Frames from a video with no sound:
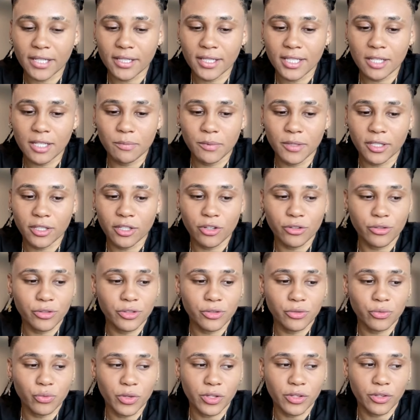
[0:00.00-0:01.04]
keeping
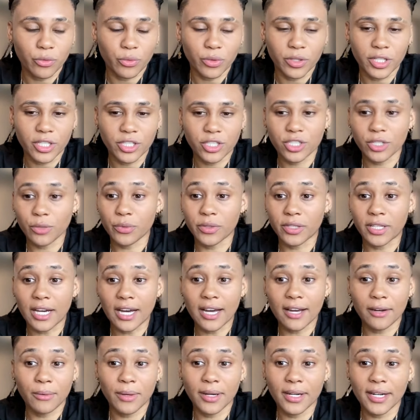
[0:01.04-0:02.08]
close with a relationship with
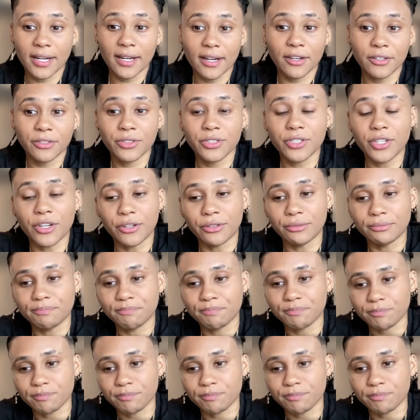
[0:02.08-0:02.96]
God right now. So